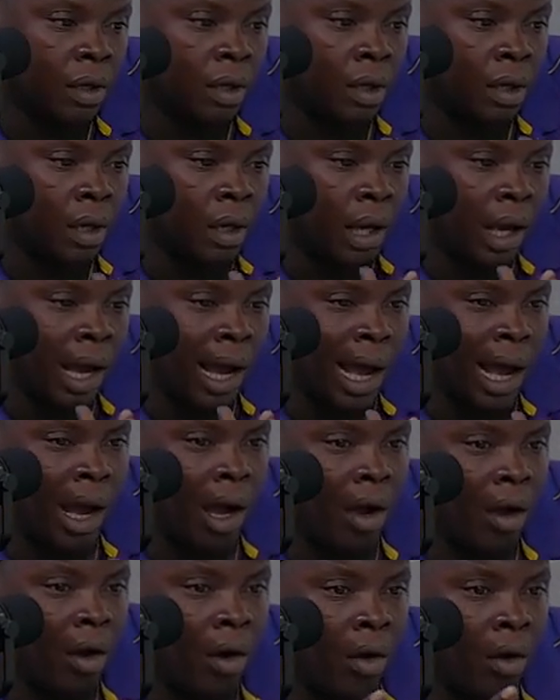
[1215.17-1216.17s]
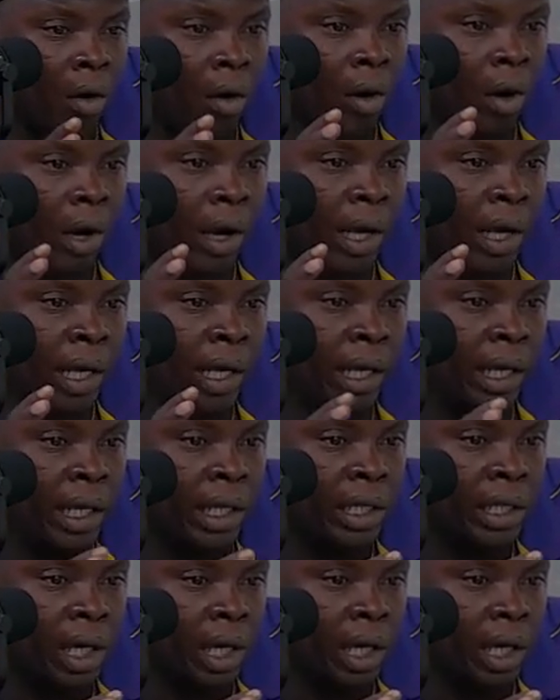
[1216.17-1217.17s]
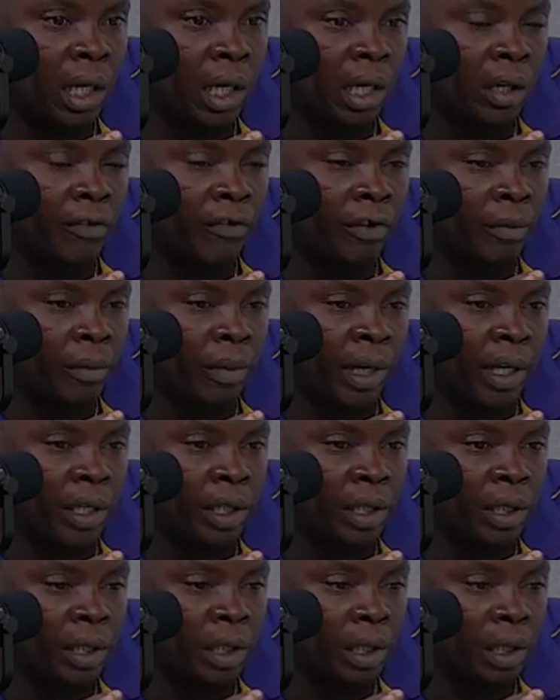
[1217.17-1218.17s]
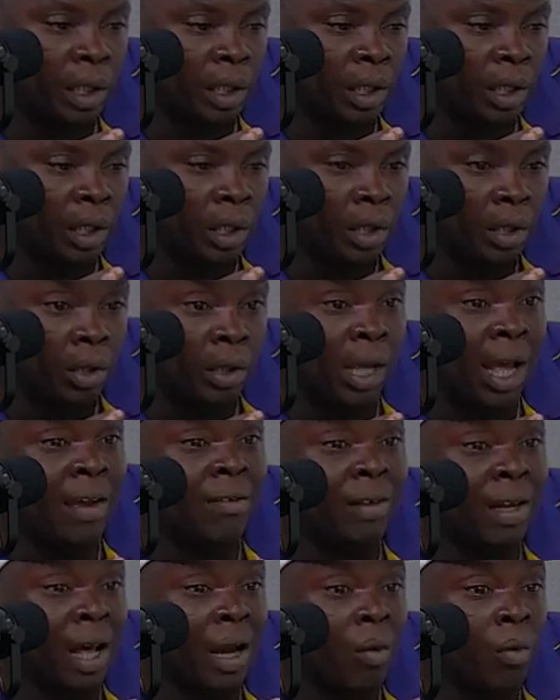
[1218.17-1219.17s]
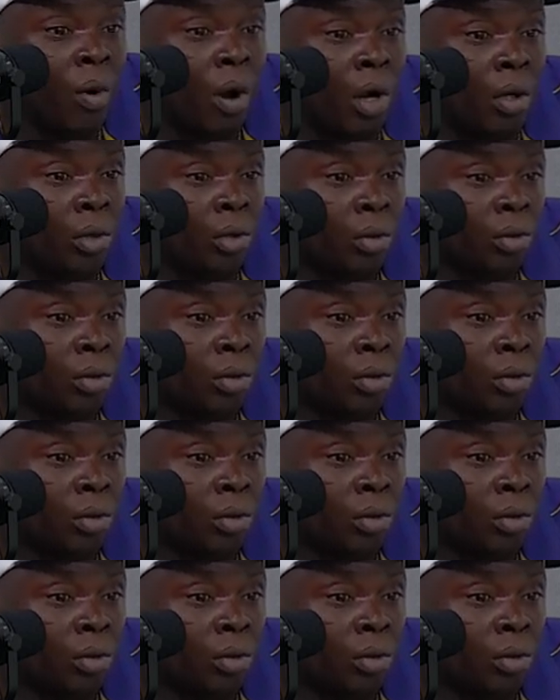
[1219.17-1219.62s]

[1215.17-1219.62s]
how he gets y'all the information. Do you have a lot of walkthroughs?